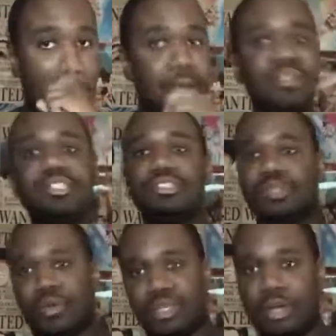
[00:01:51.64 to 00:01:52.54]
I mean,
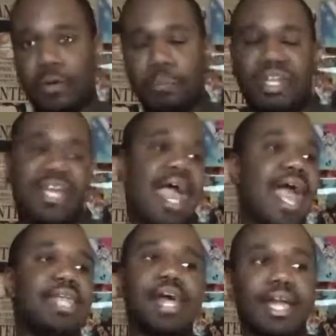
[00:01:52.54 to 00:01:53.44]
sure, the opening
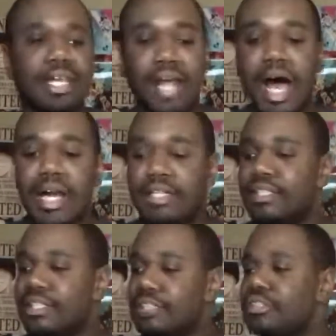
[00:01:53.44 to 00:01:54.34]
had like
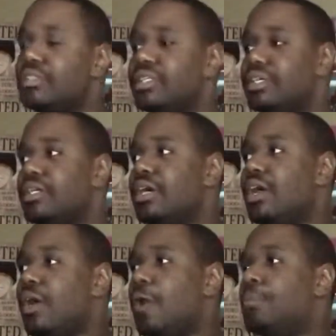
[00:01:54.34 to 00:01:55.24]
the
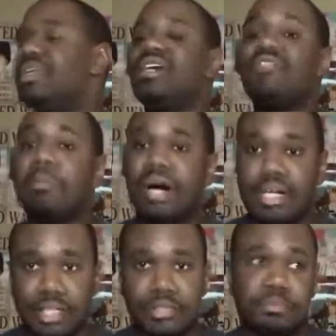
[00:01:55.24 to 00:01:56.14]
opening of the
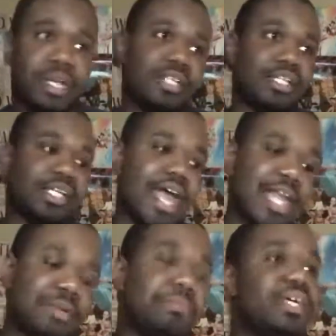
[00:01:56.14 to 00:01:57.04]
manga is better than the
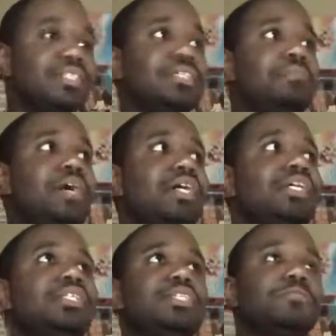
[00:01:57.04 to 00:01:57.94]
anime because the
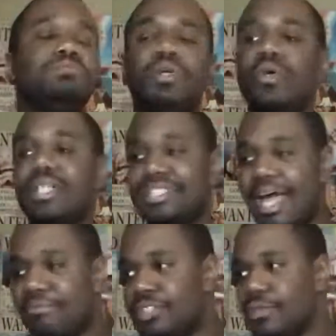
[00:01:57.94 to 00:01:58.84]
manga is more
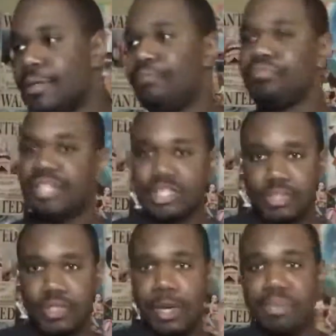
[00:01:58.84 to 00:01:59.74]
depth to it.
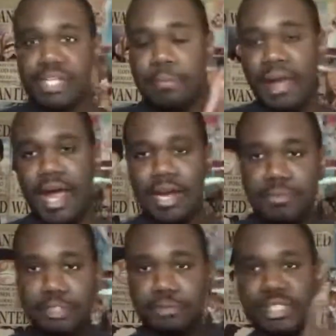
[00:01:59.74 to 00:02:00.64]
So I'm
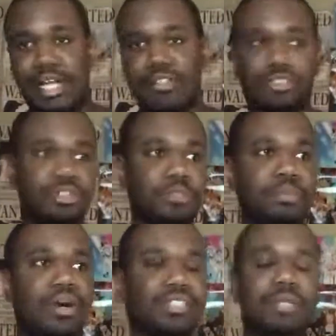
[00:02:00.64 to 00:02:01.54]
gonna split it down to 2
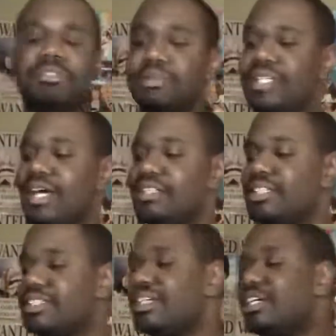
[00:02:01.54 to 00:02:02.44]
parts. I'm gonna split it down to
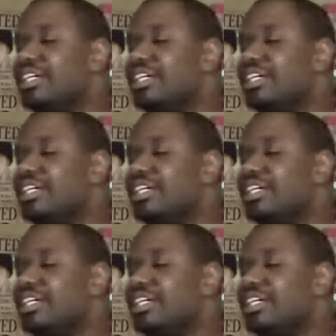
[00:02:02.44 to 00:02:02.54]
this.